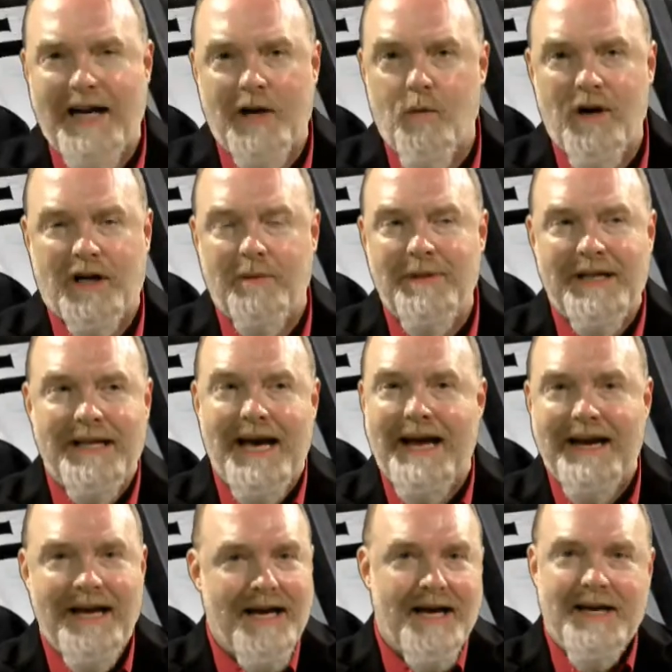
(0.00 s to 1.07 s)
recommend
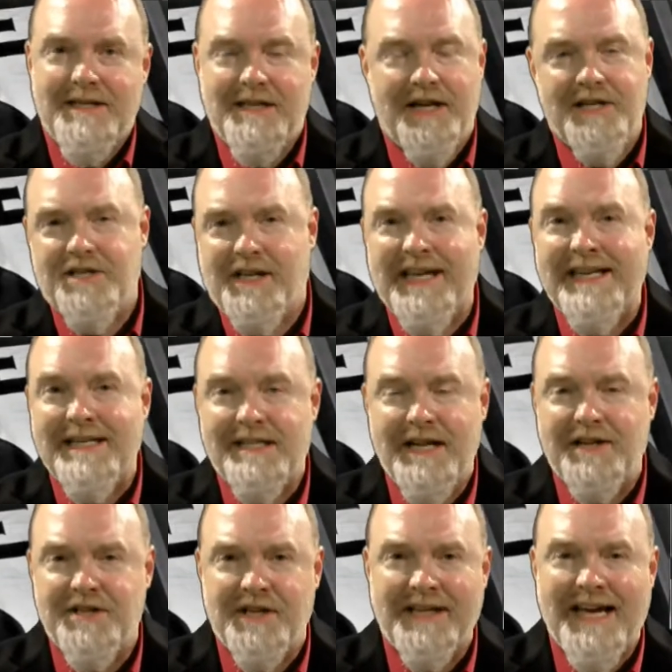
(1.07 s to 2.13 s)
that. Citizen,
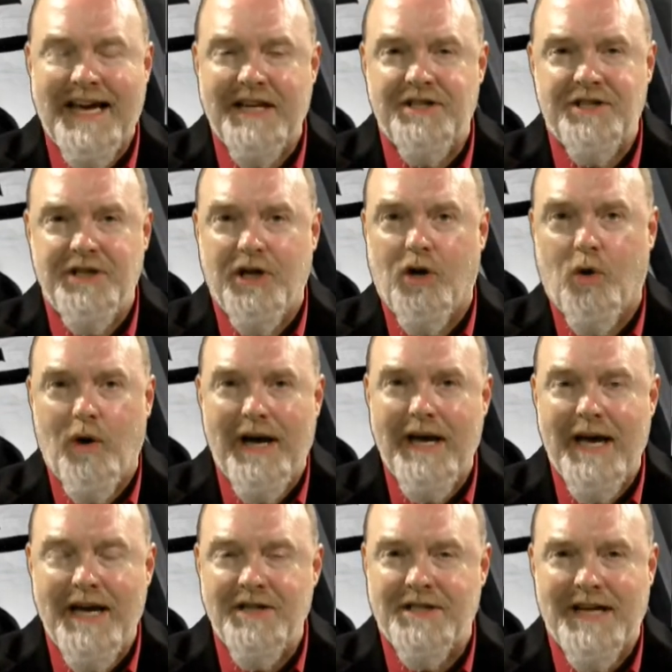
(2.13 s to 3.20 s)
Citizen Kane's still
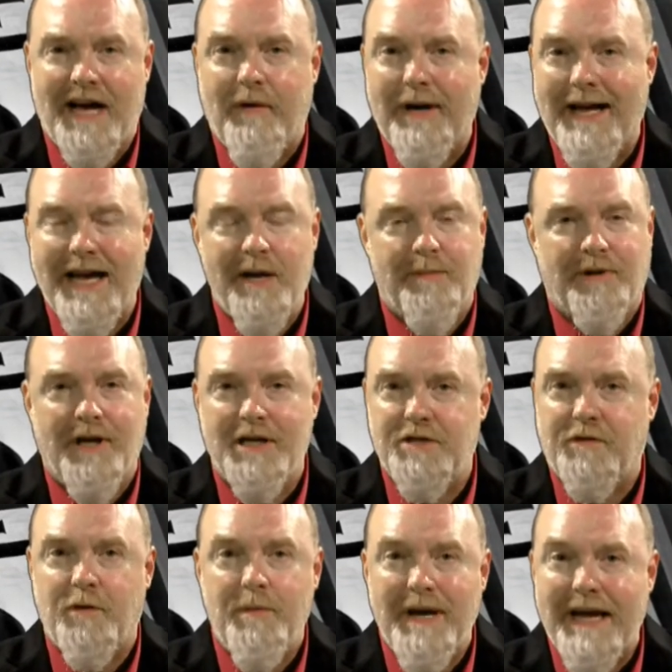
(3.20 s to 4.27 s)
a, a solid A plus
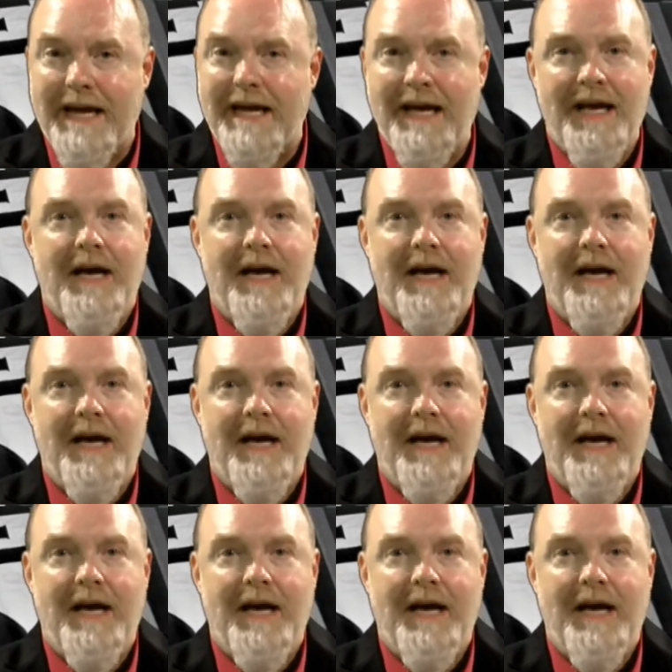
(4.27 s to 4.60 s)
for me